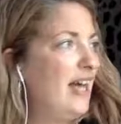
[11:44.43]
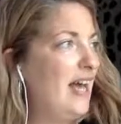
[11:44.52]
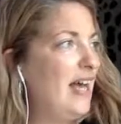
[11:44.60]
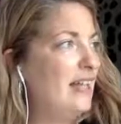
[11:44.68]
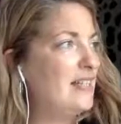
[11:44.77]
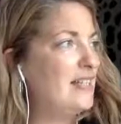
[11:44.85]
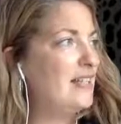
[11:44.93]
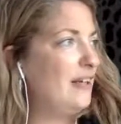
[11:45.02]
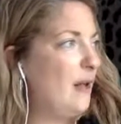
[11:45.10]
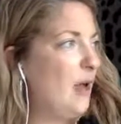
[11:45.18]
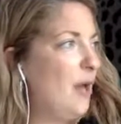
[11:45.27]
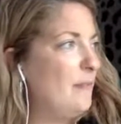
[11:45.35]
And
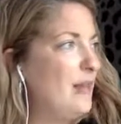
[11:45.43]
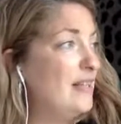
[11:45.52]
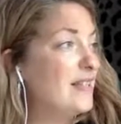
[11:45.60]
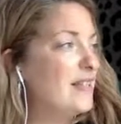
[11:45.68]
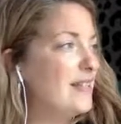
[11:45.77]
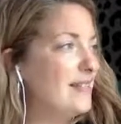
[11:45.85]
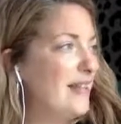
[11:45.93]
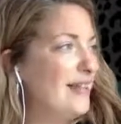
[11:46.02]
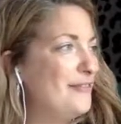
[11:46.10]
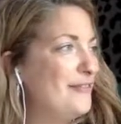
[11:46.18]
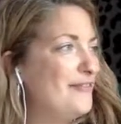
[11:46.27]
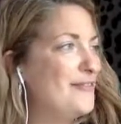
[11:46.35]
it's
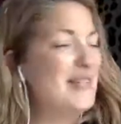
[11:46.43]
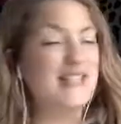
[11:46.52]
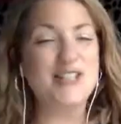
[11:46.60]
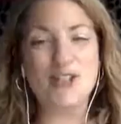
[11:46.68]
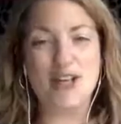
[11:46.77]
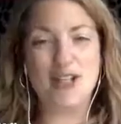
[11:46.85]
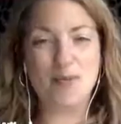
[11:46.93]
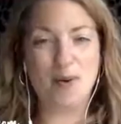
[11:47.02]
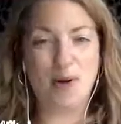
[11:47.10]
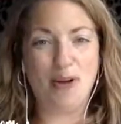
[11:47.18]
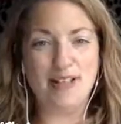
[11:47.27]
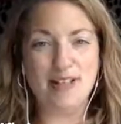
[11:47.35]
safe for me to change my
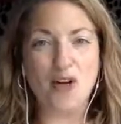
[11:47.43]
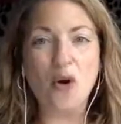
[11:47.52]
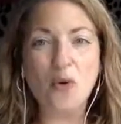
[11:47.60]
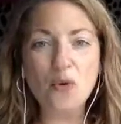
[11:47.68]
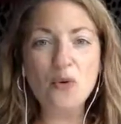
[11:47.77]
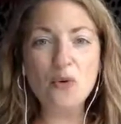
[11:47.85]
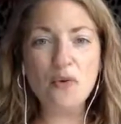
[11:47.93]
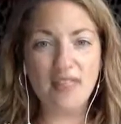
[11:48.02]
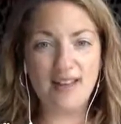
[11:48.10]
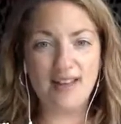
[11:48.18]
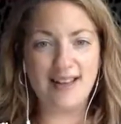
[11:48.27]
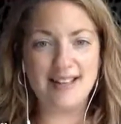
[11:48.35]
mind, are all
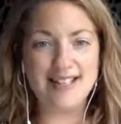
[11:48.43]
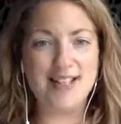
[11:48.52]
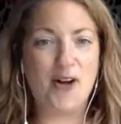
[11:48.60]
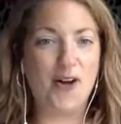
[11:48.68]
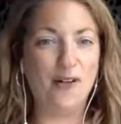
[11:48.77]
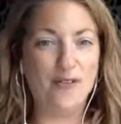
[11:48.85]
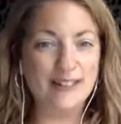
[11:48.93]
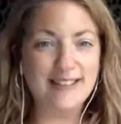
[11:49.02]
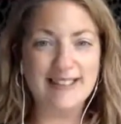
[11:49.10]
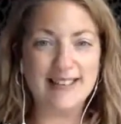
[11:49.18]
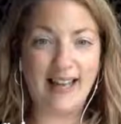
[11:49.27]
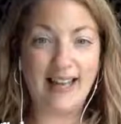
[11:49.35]
things that are
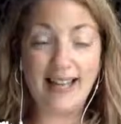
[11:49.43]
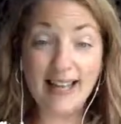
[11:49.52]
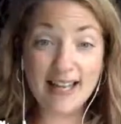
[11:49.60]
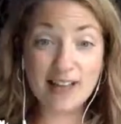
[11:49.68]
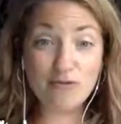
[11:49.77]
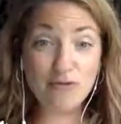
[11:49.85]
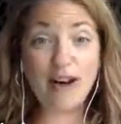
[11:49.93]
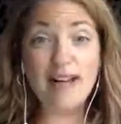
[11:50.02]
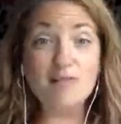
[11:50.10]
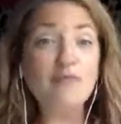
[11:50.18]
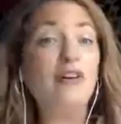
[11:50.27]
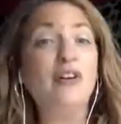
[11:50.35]
written like right
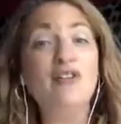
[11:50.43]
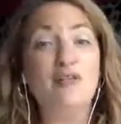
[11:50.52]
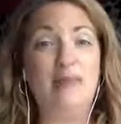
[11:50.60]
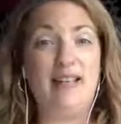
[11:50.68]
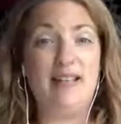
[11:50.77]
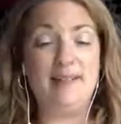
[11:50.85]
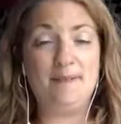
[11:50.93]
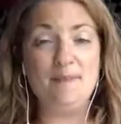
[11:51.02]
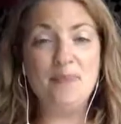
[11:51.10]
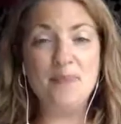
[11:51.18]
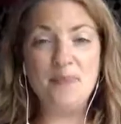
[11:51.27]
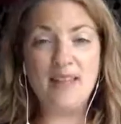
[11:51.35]
in front of me.
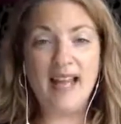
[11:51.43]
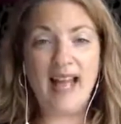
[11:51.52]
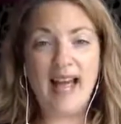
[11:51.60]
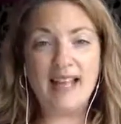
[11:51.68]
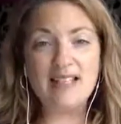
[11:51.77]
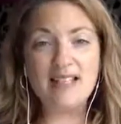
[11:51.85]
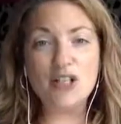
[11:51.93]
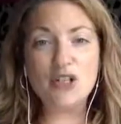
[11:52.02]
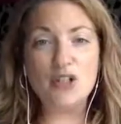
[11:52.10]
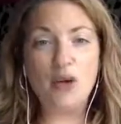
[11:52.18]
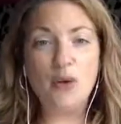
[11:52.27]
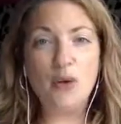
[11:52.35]
And
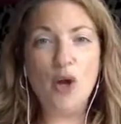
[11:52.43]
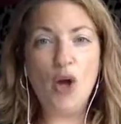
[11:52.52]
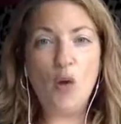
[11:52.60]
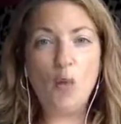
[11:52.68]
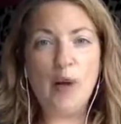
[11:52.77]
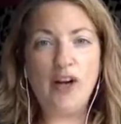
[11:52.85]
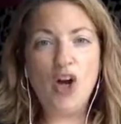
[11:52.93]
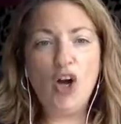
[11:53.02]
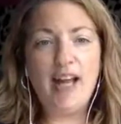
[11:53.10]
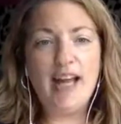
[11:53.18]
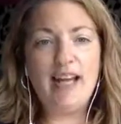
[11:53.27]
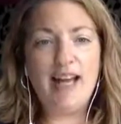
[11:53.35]
so when
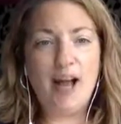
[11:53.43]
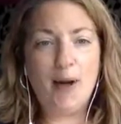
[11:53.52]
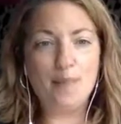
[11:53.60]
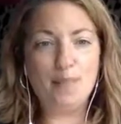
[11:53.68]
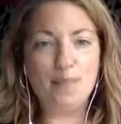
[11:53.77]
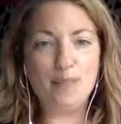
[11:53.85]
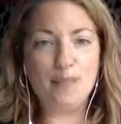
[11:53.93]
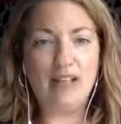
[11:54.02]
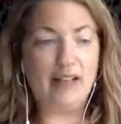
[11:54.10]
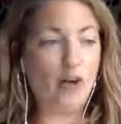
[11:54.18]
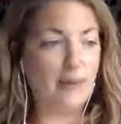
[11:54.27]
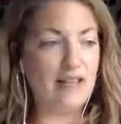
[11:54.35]
I,
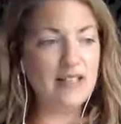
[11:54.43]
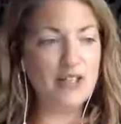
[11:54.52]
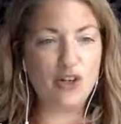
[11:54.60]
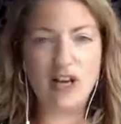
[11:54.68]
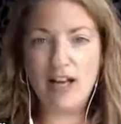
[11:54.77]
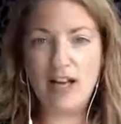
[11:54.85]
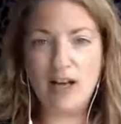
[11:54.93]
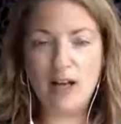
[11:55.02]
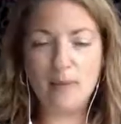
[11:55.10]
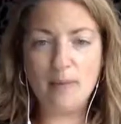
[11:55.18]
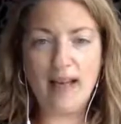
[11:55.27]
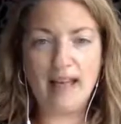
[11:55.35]
like on my
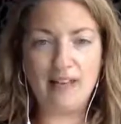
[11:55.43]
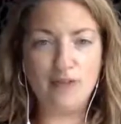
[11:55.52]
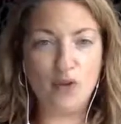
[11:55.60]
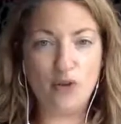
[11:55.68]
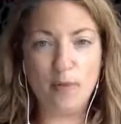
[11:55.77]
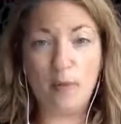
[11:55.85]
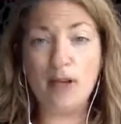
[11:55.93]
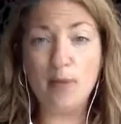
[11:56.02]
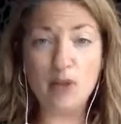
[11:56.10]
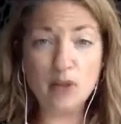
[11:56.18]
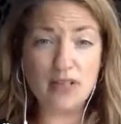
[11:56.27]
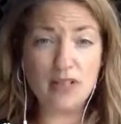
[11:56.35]
Instagram, and if you're in my
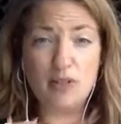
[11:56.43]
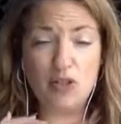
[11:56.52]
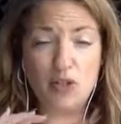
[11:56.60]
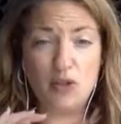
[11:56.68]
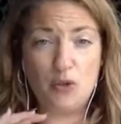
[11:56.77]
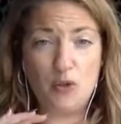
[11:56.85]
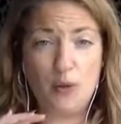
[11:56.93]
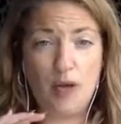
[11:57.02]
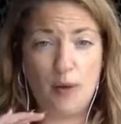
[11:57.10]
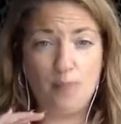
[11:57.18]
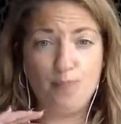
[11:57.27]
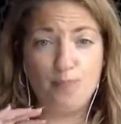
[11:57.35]
community, we do
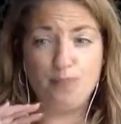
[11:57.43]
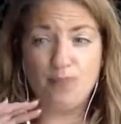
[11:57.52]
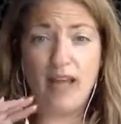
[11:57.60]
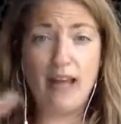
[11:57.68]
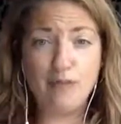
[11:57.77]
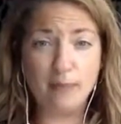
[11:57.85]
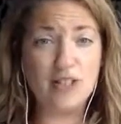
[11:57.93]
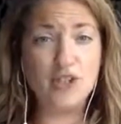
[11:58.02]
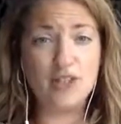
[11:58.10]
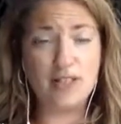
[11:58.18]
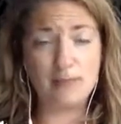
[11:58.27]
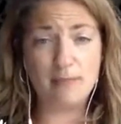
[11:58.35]

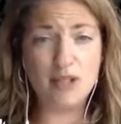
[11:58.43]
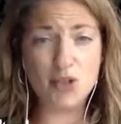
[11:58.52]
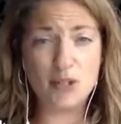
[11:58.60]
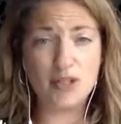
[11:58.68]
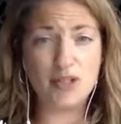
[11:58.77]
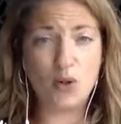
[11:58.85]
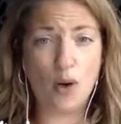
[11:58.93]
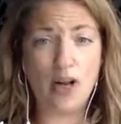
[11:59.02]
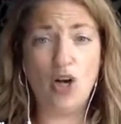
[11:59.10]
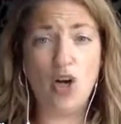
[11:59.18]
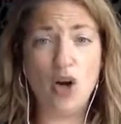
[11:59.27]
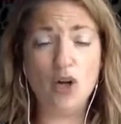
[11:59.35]
affirmations and mantras quite a
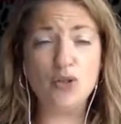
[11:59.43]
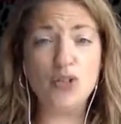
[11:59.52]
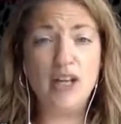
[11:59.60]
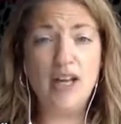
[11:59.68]
lot.